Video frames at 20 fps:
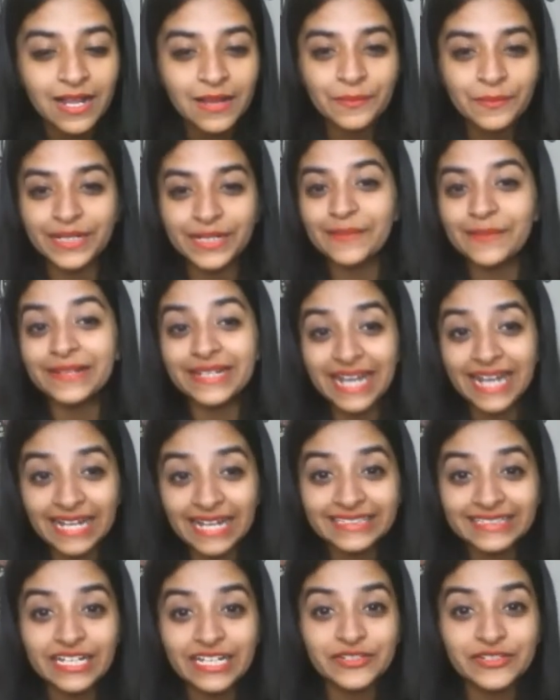But I'm
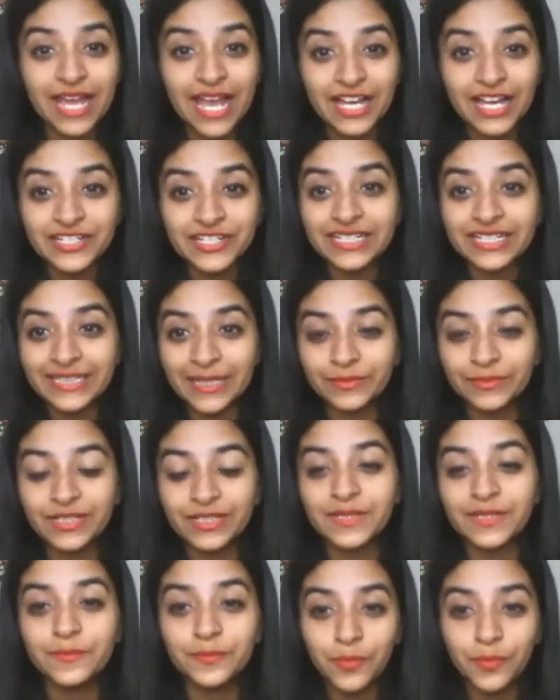glad that you actually kept
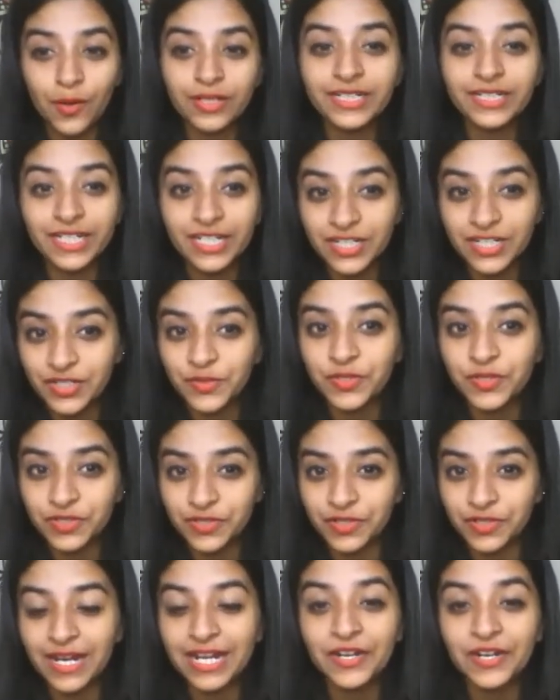this important issue
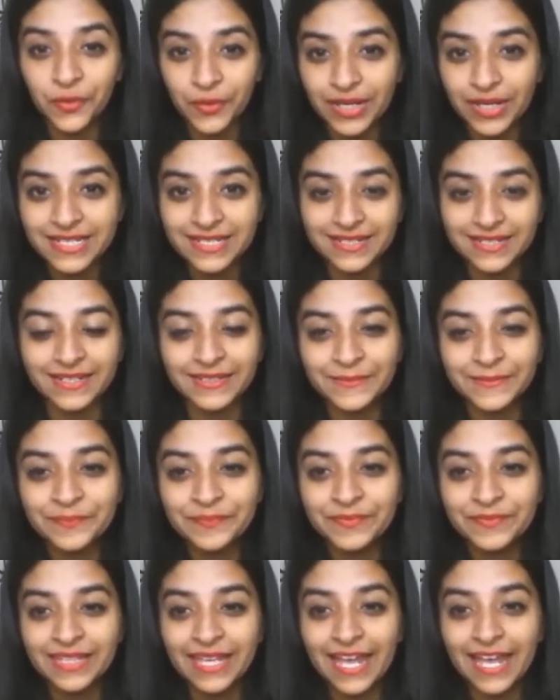here and raised it.
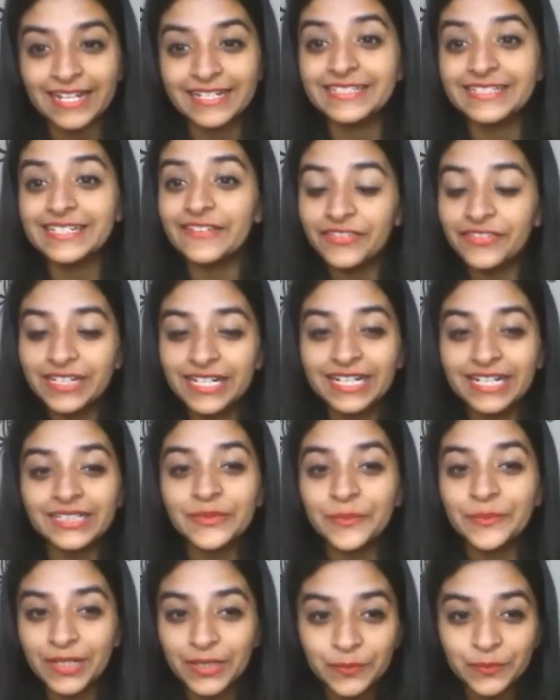And
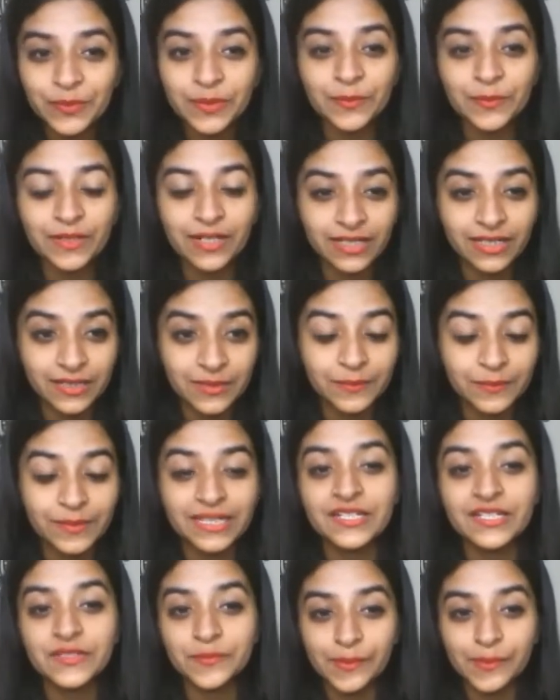definitely many people are going to
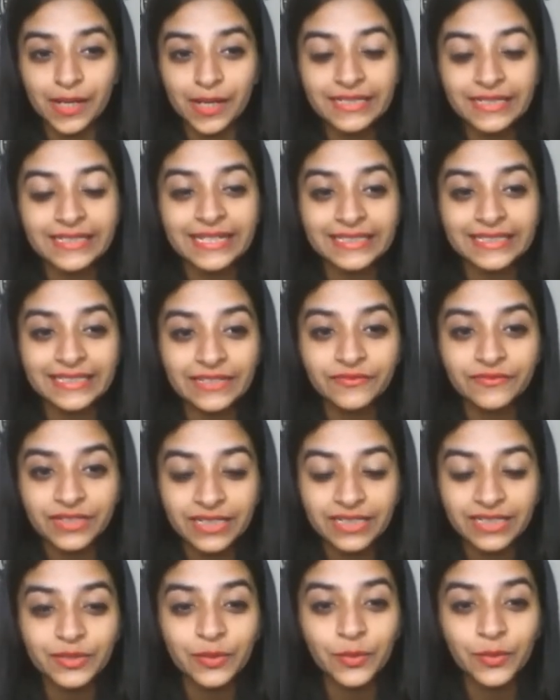be inspired and they
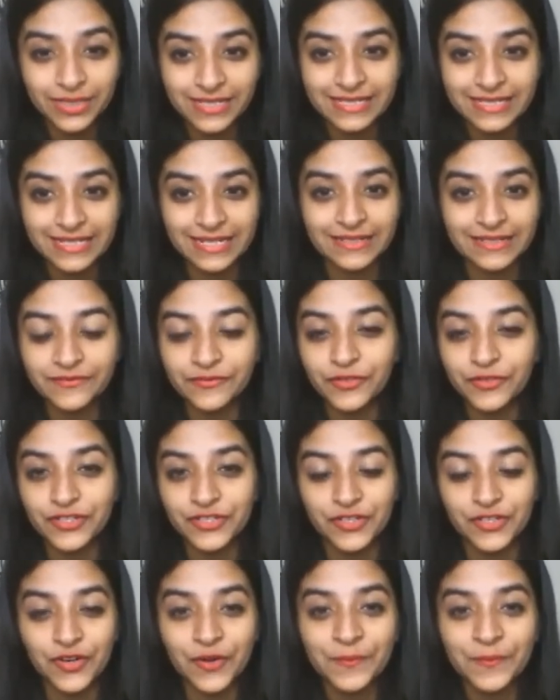will notice it for sure.